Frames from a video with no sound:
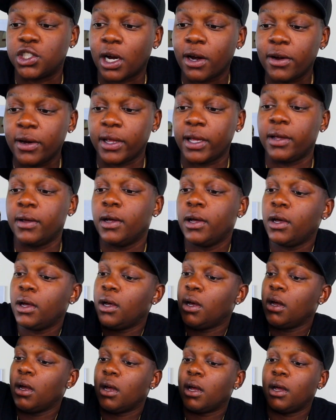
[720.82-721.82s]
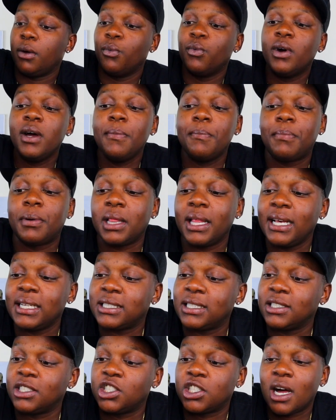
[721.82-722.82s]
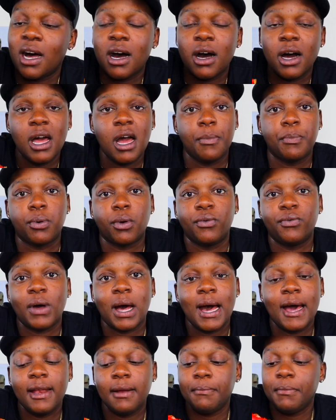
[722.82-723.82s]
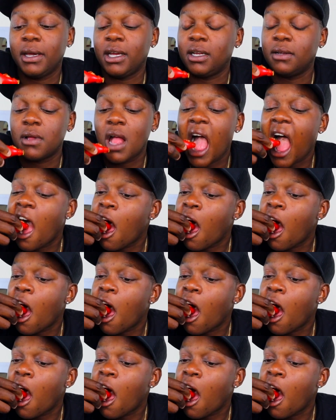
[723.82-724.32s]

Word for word: journey and what blessings y'all have provided me.